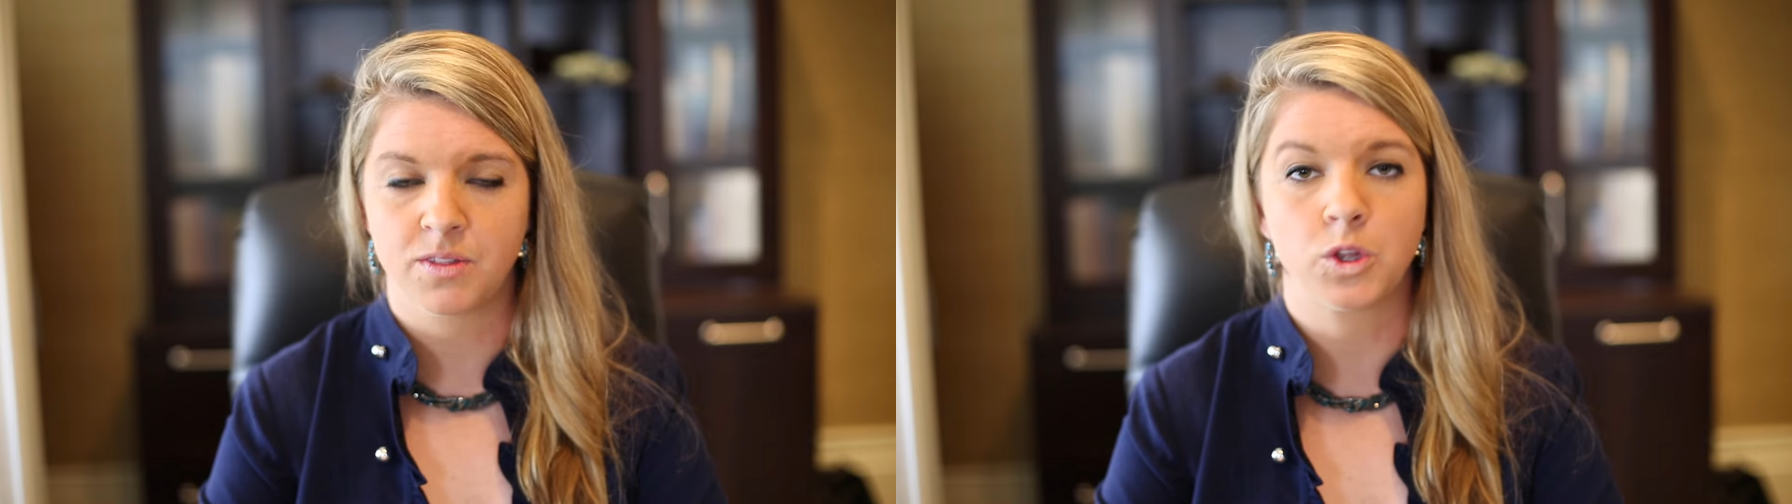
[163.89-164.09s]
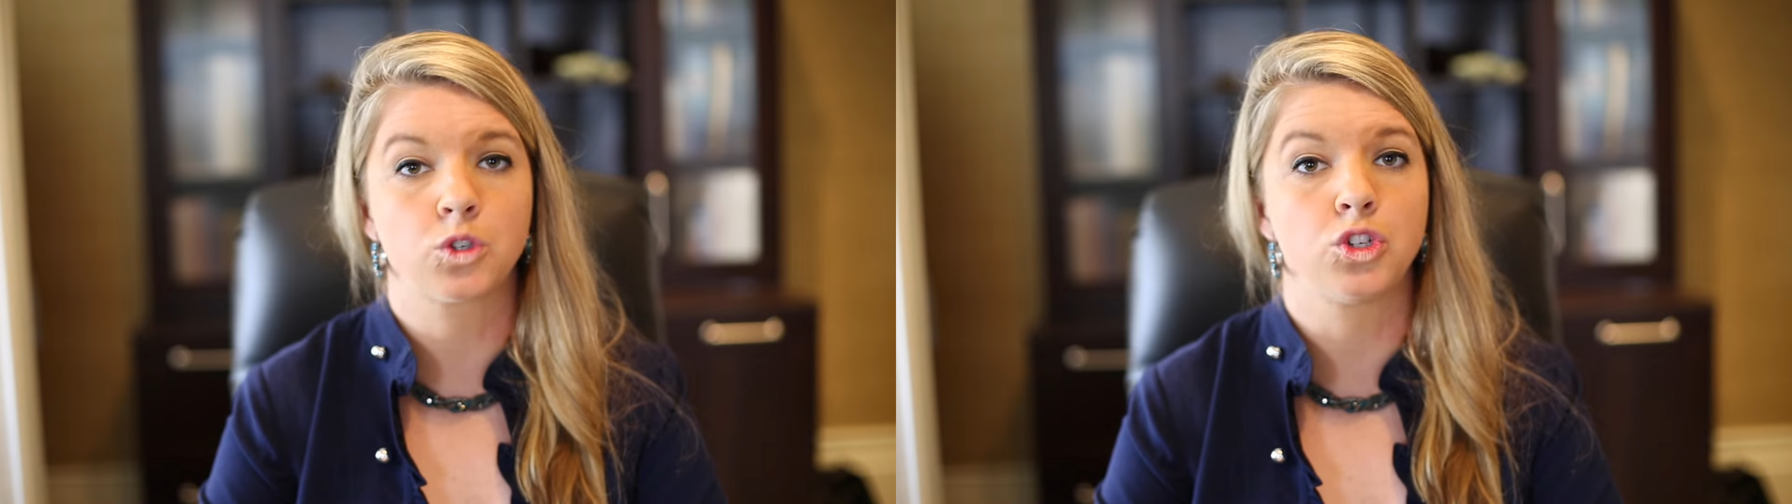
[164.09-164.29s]

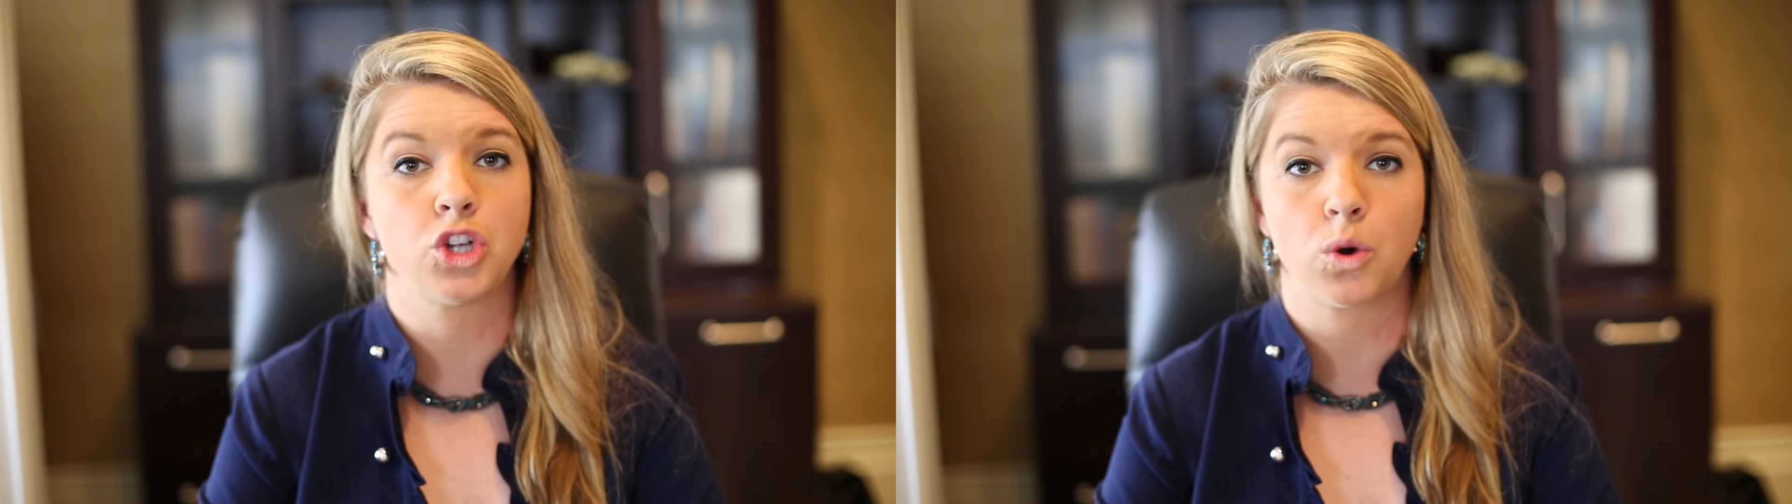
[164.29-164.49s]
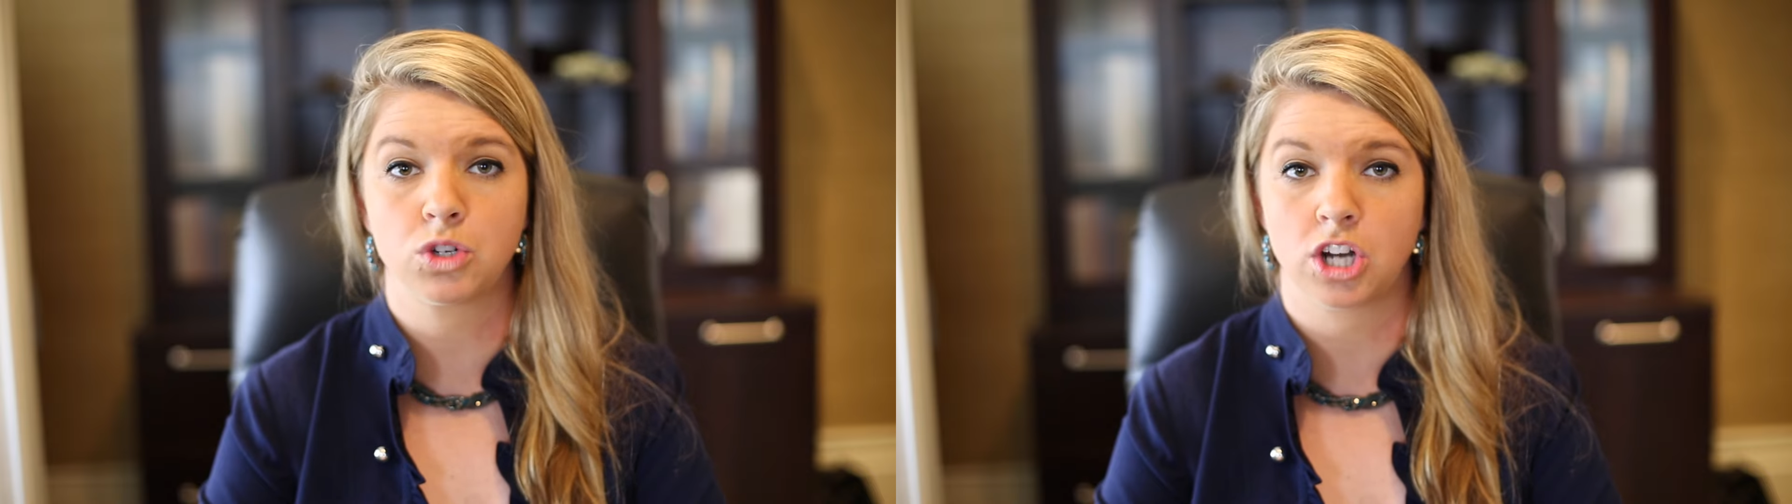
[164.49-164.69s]
There's
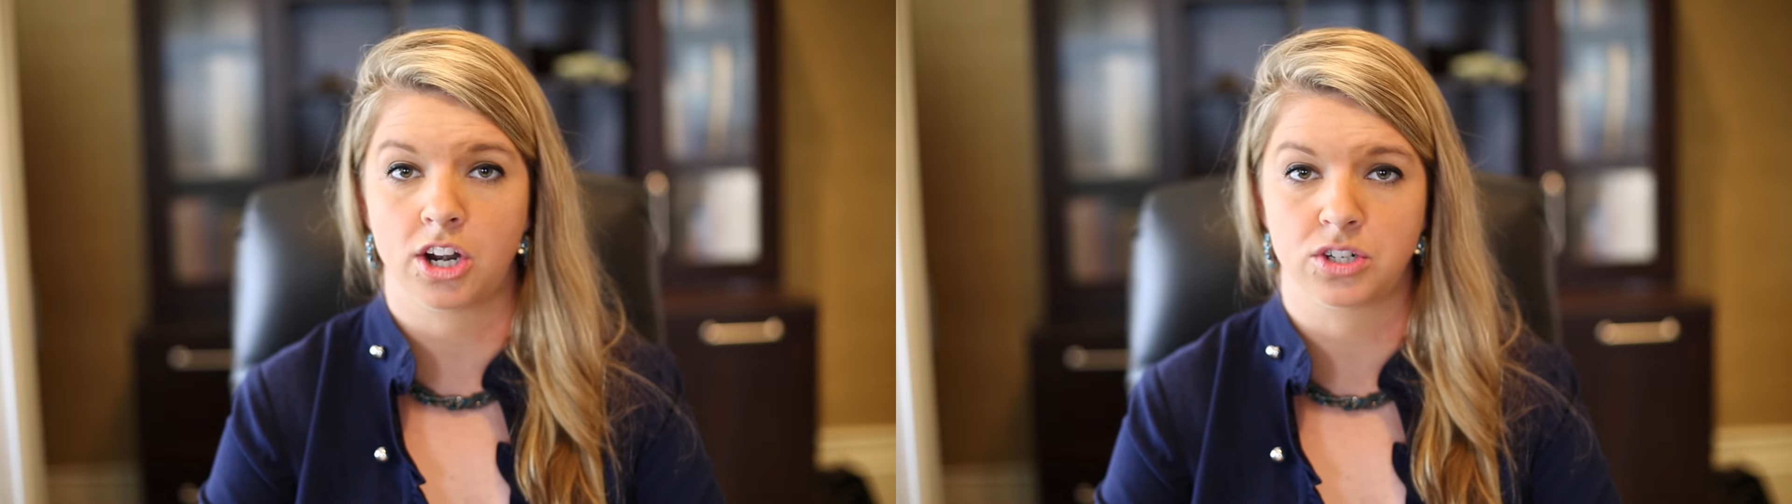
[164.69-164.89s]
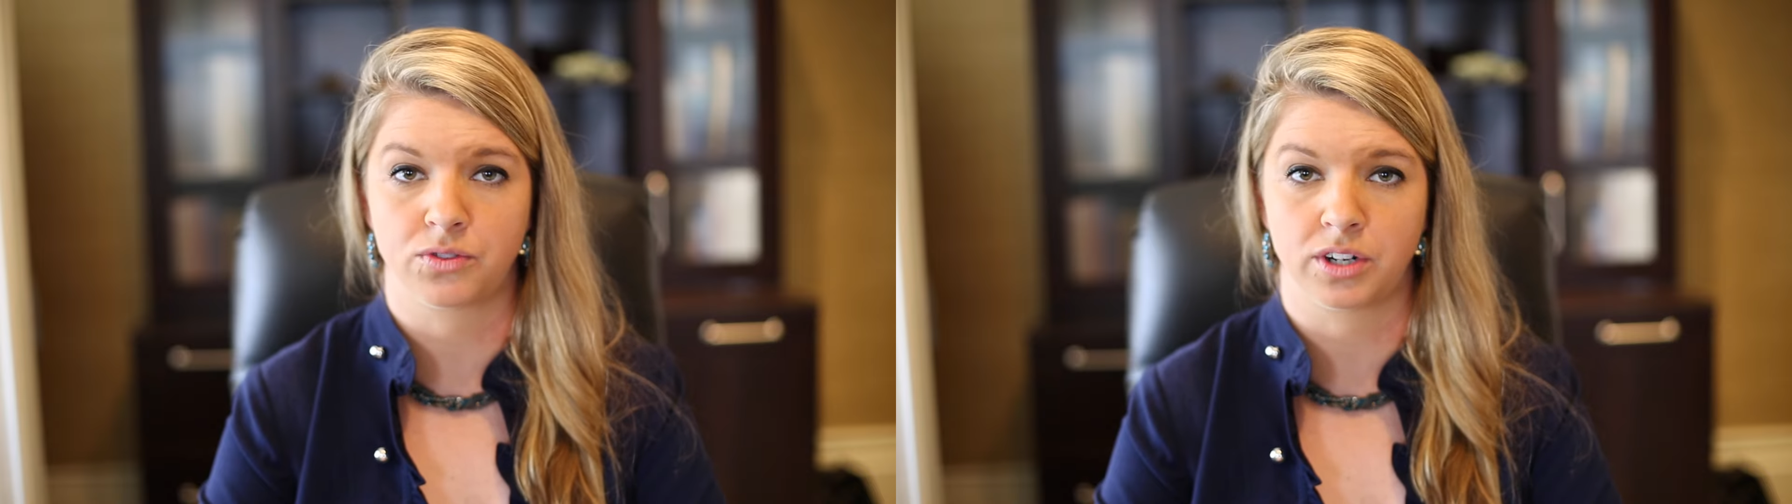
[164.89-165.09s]
no
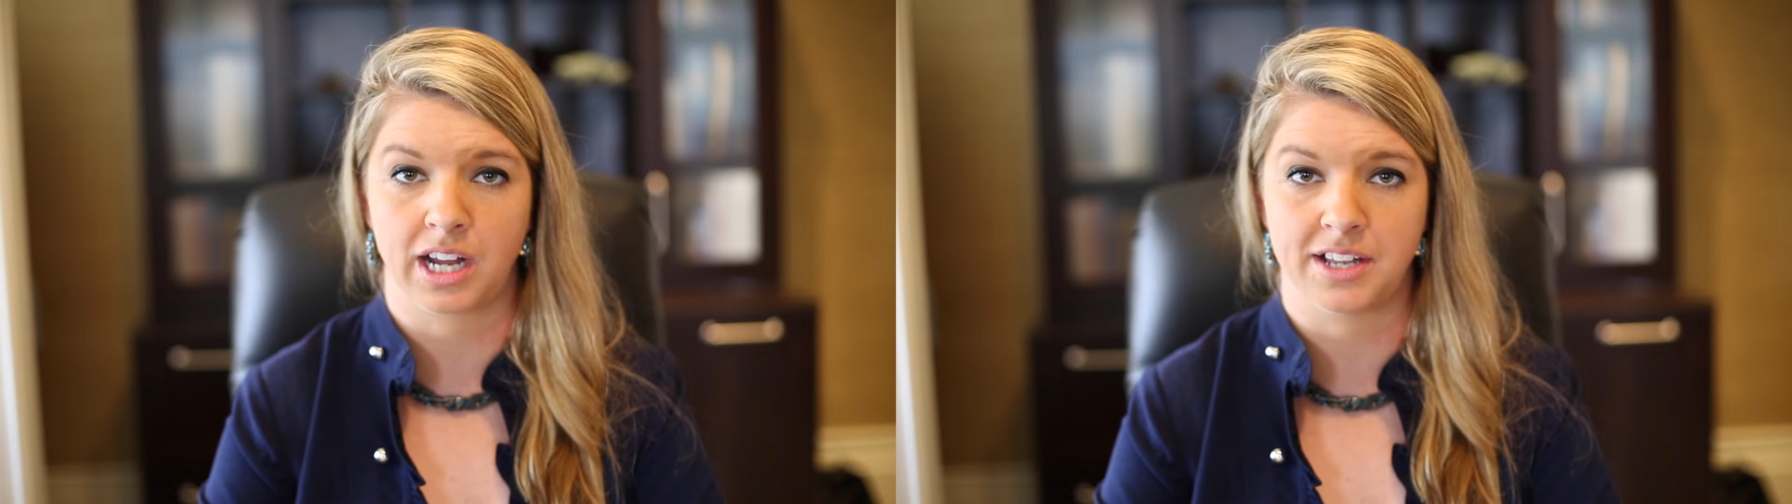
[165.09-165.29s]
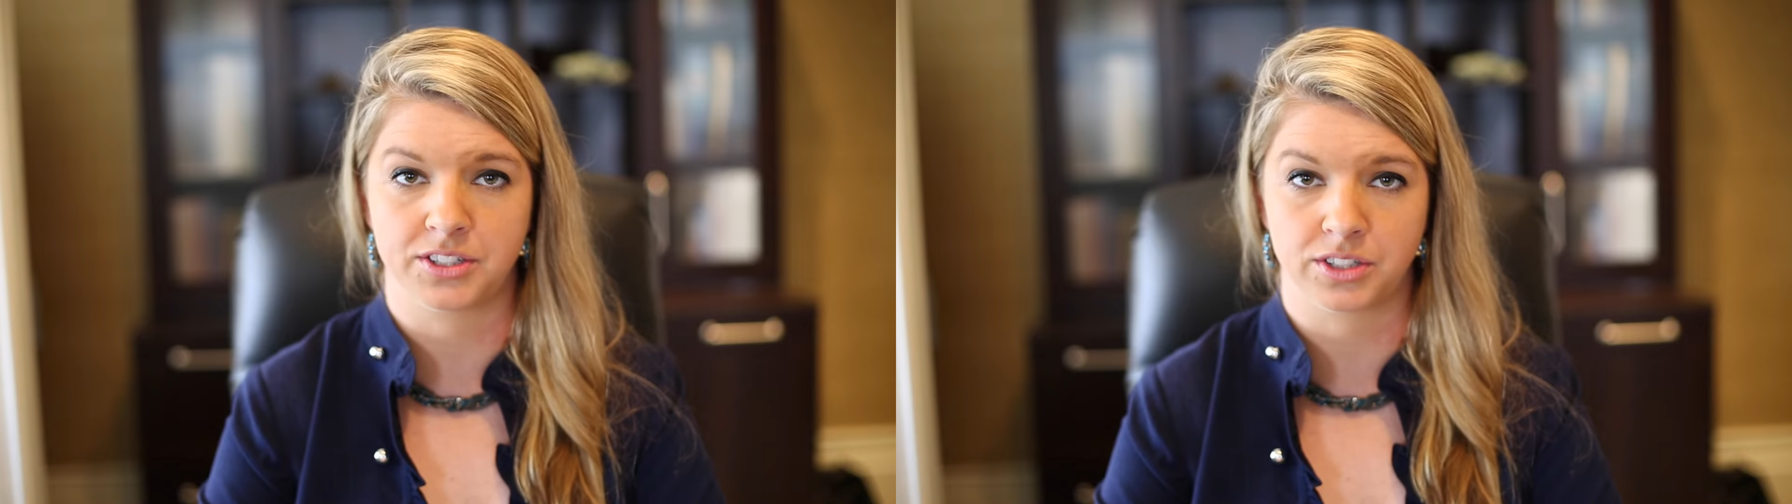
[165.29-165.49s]
charge for a
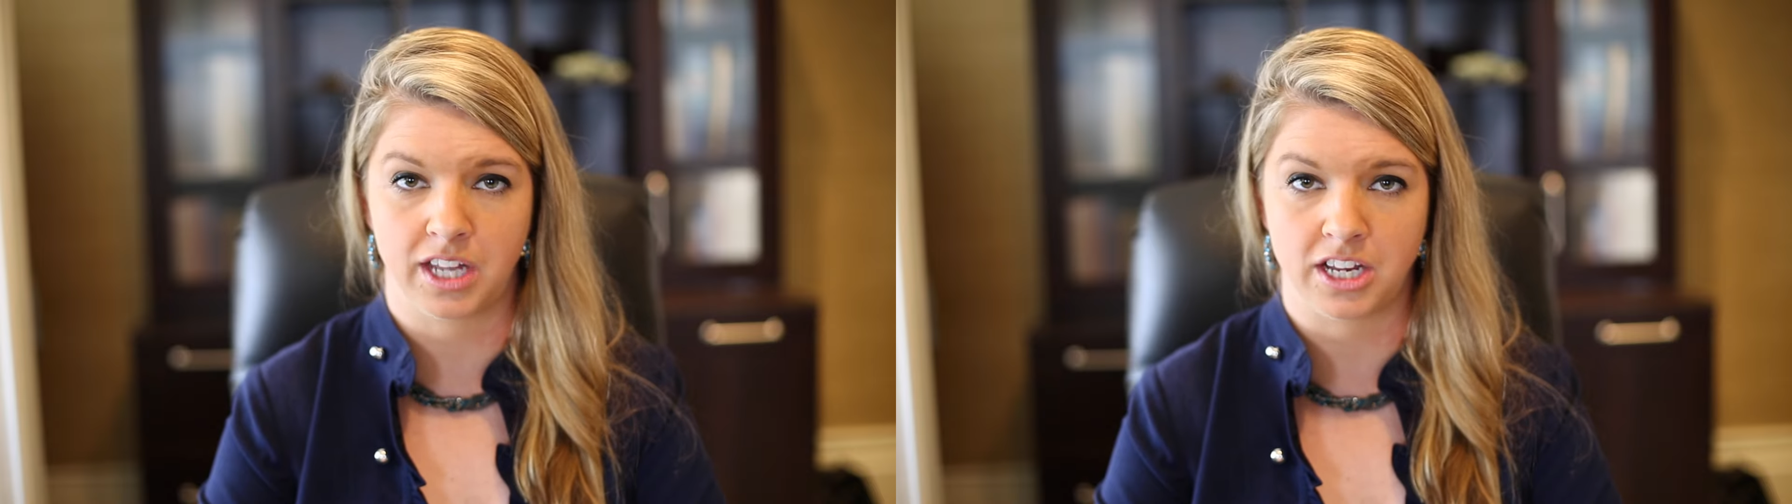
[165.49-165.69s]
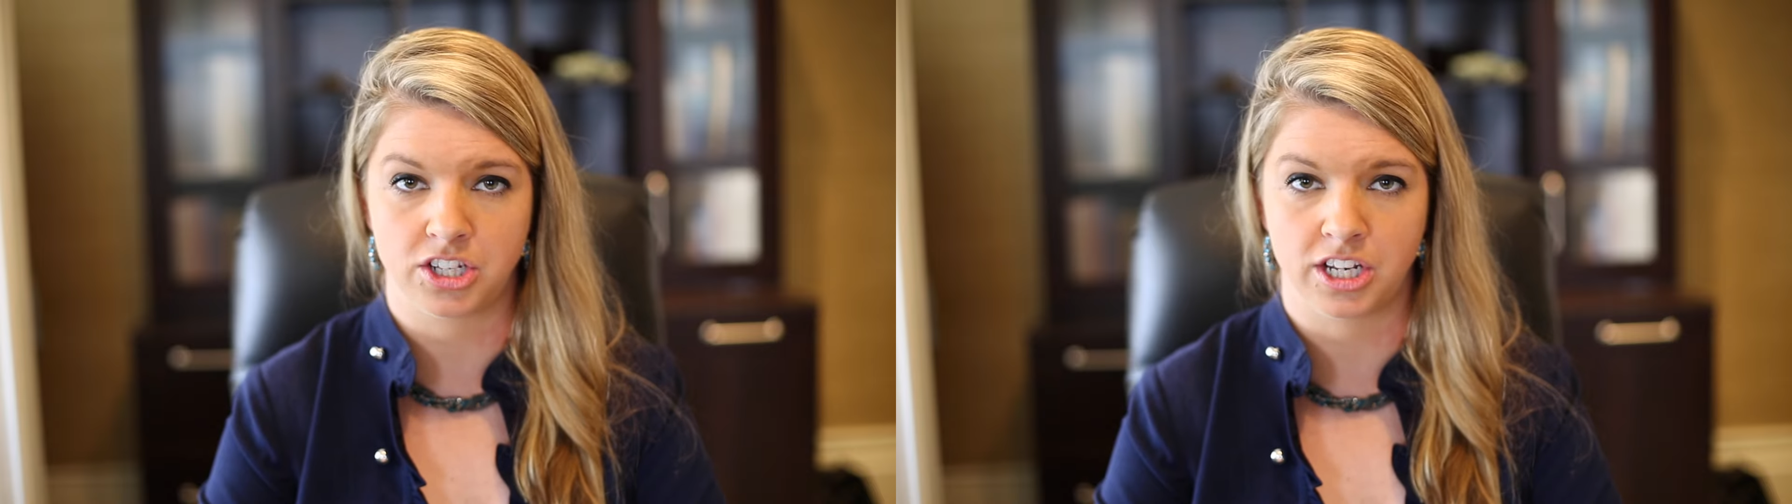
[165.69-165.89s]

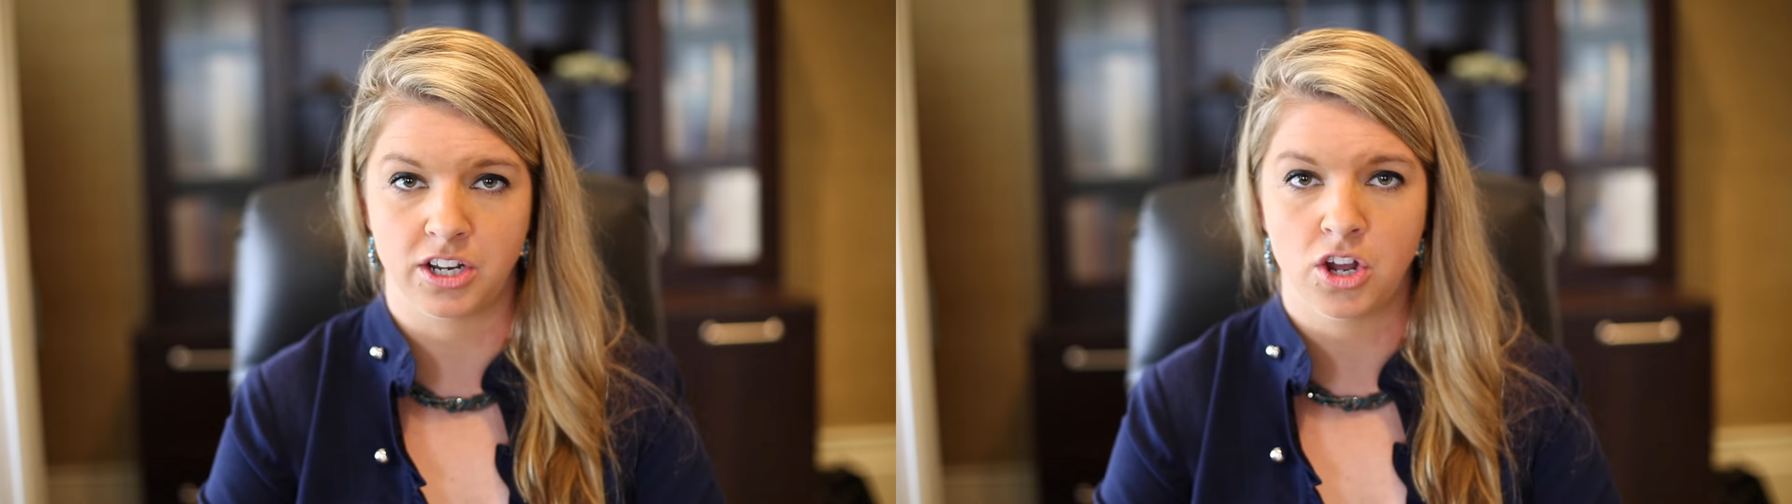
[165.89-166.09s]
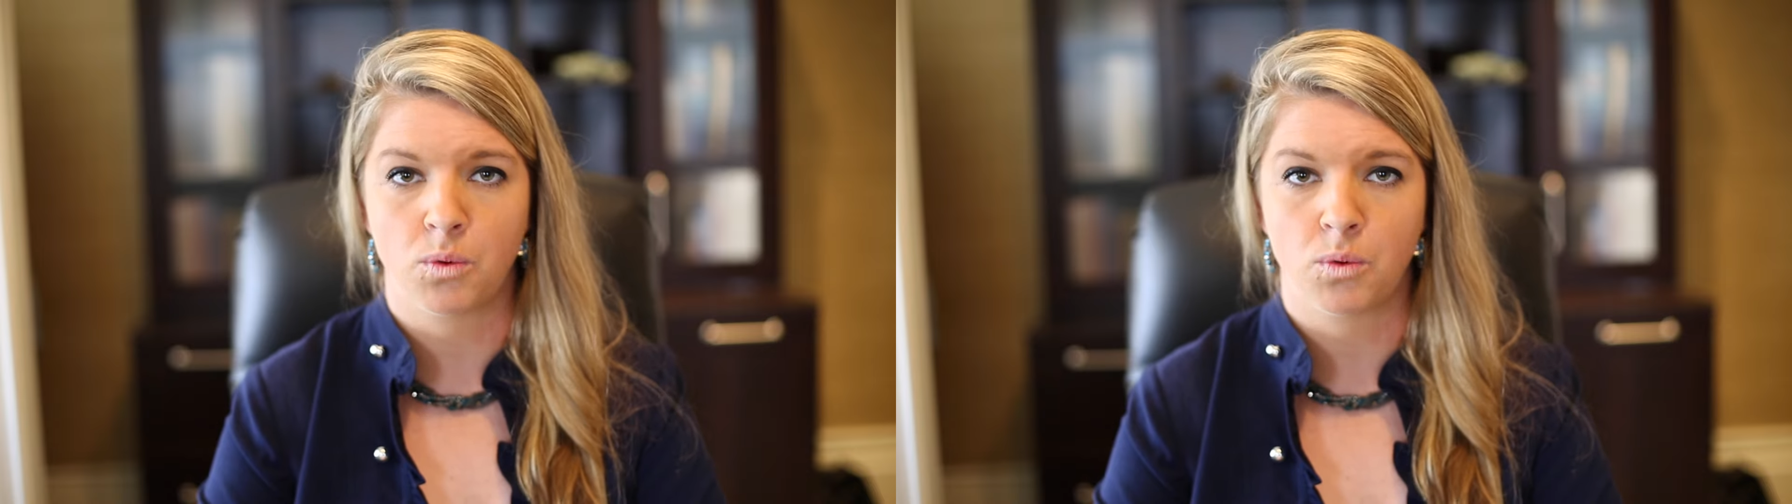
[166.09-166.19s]
consultation.